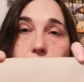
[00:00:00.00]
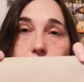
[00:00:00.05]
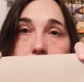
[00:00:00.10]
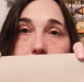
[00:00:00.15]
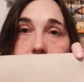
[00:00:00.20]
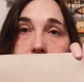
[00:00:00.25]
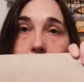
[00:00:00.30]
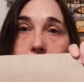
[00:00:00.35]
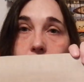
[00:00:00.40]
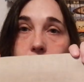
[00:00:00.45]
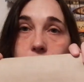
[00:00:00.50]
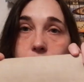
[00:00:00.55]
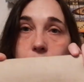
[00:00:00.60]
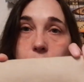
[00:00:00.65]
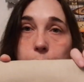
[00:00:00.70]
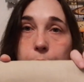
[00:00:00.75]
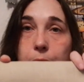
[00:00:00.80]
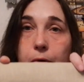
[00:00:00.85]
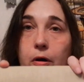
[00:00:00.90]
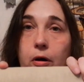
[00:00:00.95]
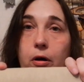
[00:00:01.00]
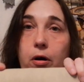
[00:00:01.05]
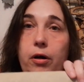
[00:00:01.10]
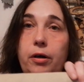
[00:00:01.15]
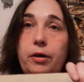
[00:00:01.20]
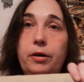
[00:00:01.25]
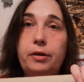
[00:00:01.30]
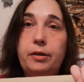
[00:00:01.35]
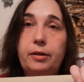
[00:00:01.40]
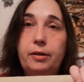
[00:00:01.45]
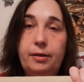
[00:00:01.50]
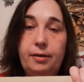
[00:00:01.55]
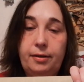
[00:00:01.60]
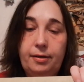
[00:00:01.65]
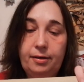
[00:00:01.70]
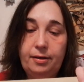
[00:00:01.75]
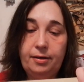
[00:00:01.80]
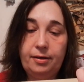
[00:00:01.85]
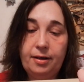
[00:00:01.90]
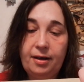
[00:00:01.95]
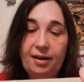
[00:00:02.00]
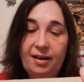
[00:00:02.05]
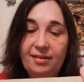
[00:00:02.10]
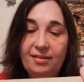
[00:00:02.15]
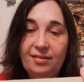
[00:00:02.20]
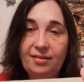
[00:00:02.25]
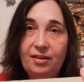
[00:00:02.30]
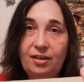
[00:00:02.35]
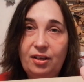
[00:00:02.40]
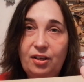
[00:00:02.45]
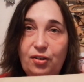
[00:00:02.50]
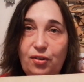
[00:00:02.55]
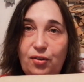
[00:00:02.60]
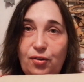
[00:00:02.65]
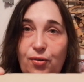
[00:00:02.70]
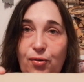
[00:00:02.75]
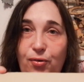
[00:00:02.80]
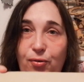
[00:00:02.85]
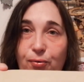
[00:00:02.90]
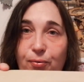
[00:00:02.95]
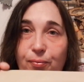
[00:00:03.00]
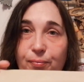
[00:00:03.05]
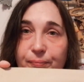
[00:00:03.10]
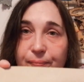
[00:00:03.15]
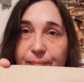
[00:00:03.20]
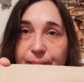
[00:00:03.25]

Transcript: try super hard not to